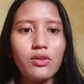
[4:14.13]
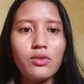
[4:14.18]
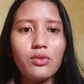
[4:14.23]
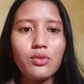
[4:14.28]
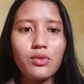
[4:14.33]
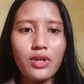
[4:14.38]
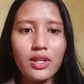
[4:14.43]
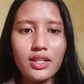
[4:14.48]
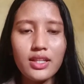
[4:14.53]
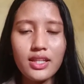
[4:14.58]

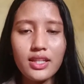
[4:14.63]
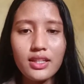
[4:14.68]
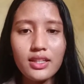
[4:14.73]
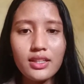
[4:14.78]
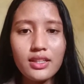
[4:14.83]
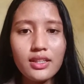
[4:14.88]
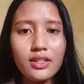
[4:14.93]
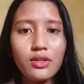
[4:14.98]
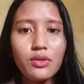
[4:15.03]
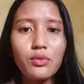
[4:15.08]

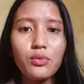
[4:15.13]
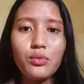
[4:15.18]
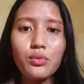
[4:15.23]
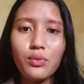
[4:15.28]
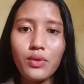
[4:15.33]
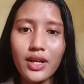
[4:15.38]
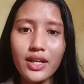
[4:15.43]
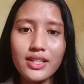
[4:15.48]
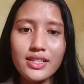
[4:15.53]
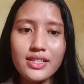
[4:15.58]
Reading,
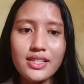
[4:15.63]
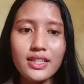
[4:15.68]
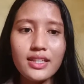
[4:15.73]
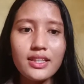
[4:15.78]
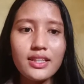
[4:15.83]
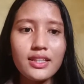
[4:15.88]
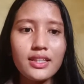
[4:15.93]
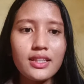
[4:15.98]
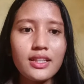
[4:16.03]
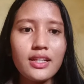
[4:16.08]

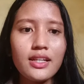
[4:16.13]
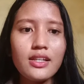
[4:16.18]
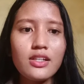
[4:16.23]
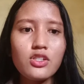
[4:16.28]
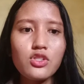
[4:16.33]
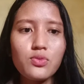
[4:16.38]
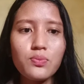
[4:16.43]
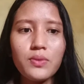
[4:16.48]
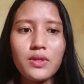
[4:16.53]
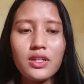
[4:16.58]
writing,
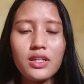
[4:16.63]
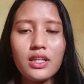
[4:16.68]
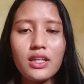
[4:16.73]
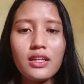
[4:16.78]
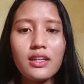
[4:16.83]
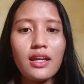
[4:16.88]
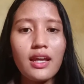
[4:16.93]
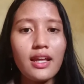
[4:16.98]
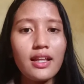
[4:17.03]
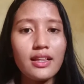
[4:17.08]

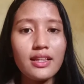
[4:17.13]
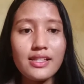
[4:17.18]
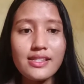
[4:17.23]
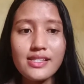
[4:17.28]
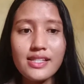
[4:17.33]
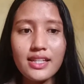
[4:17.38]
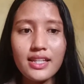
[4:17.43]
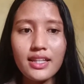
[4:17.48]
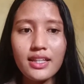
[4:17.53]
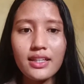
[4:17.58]
speaking, and
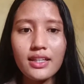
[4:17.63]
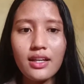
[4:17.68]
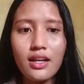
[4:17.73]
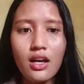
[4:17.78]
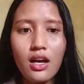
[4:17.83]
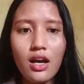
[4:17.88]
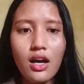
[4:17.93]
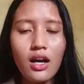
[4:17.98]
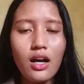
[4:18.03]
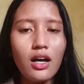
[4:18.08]
listening
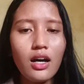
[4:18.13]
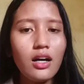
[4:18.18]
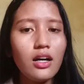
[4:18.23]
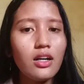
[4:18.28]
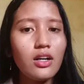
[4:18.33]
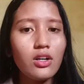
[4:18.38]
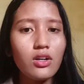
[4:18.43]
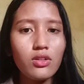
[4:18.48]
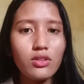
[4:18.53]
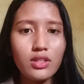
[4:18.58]

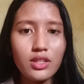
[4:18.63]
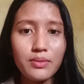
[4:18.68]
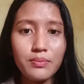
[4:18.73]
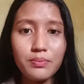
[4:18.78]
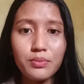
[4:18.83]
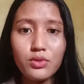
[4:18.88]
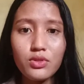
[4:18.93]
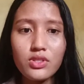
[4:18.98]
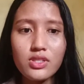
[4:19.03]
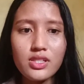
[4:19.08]
are all
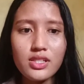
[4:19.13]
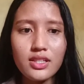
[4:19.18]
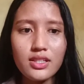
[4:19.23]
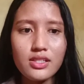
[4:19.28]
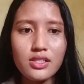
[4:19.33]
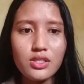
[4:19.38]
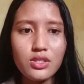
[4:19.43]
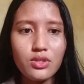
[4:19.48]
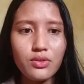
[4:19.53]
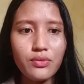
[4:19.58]

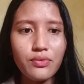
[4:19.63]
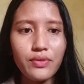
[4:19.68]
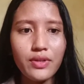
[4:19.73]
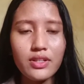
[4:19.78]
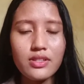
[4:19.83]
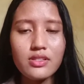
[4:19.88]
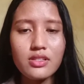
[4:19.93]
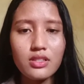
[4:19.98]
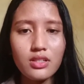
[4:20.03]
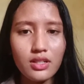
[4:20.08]
important
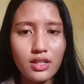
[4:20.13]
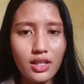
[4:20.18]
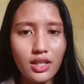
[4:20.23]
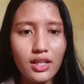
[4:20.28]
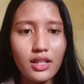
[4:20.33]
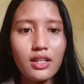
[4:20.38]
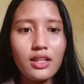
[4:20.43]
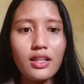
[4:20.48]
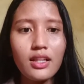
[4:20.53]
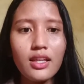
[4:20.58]
factors
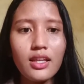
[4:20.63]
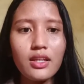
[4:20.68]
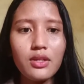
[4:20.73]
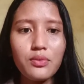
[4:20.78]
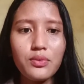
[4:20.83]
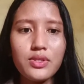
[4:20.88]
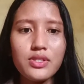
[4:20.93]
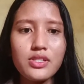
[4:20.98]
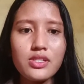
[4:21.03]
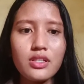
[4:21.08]
in
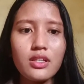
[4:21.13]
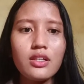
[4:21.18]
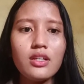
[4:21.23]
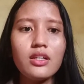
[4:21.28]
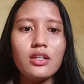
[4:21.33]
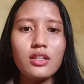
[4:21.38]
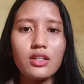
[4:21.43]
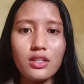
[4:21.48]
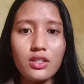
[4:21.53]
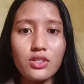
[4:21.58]
language
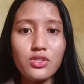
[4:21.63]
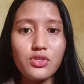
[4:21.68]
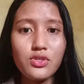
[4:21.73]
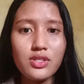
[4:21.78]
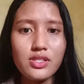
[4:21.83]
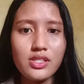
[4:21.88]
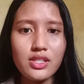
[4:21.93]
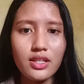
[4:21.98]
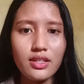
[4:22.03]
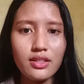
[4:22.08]

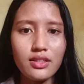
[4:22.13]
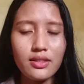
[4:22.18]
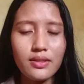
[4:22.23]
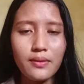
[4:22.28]
acquisition.